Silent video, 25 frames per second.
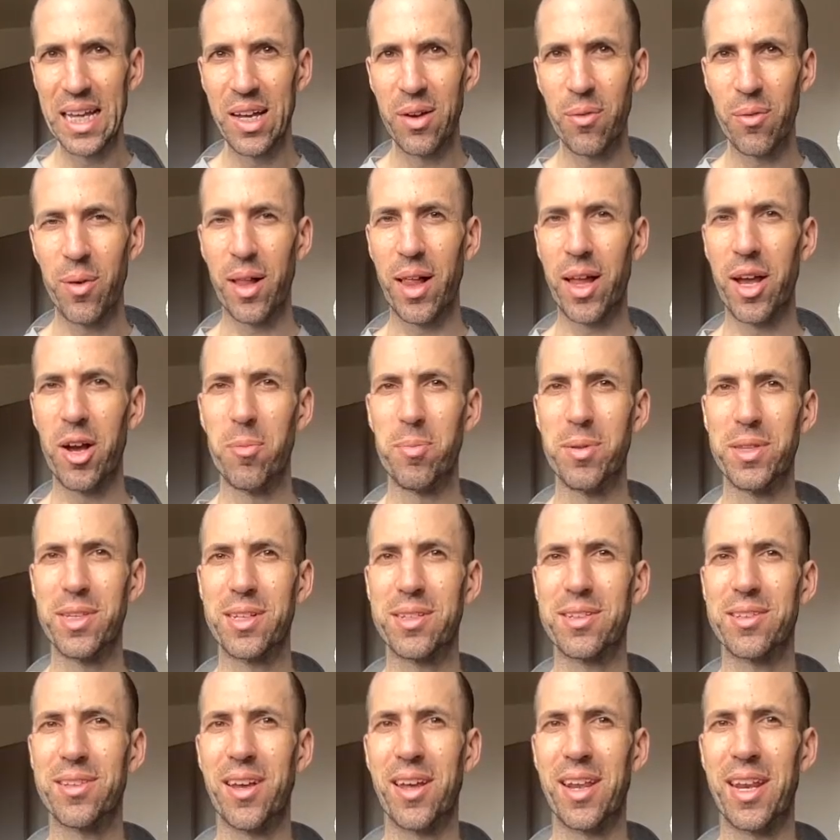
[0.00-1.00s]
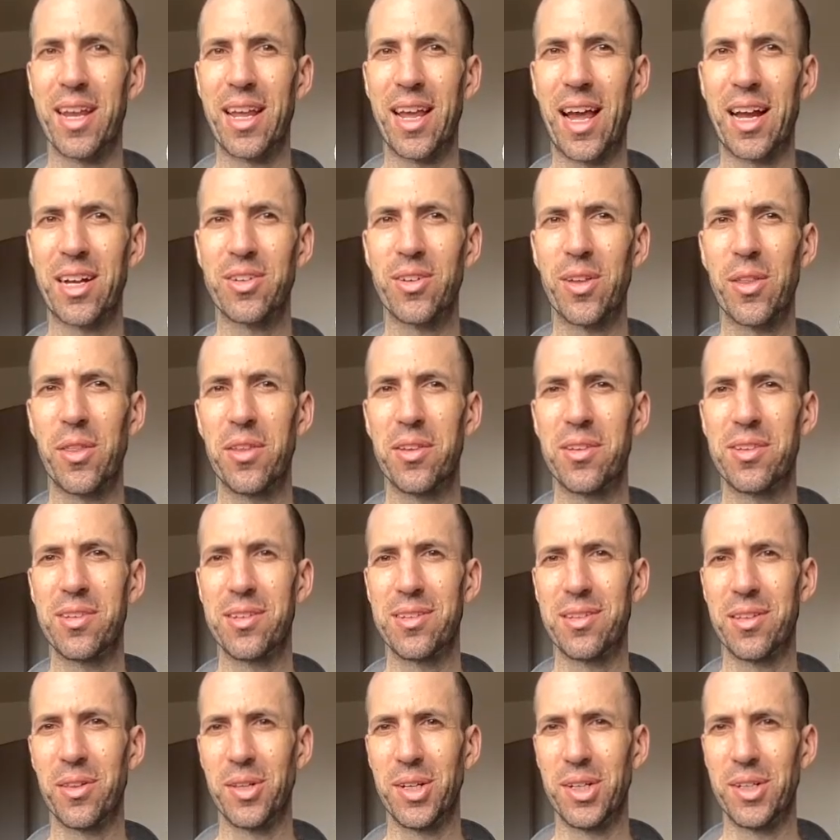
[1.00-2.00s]
Well, I hope it's exciting. Actually, this is
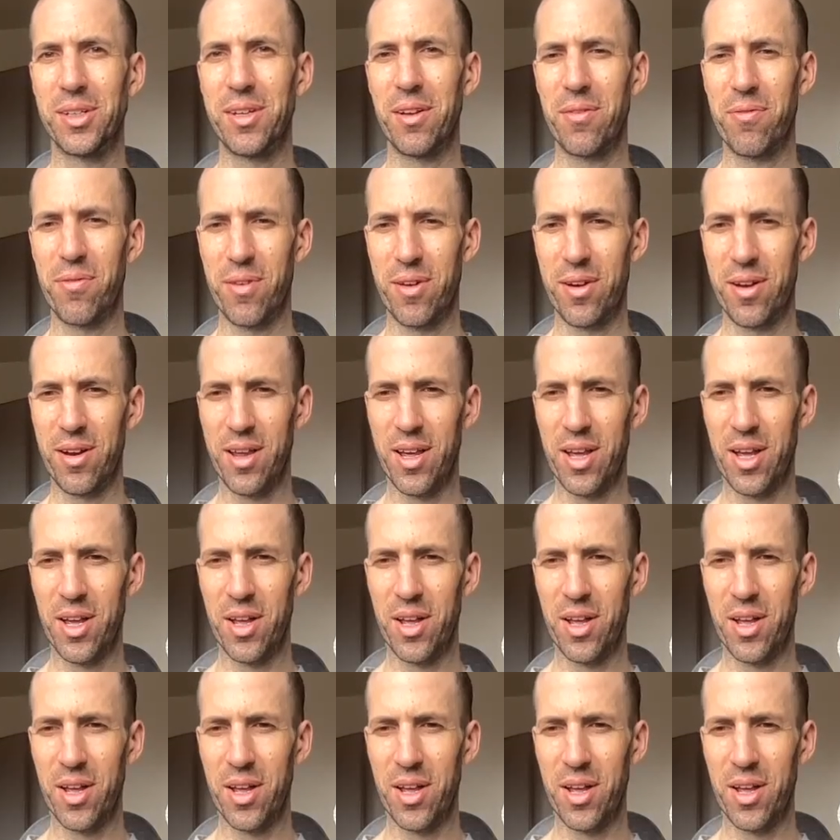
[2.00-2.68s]
a little different.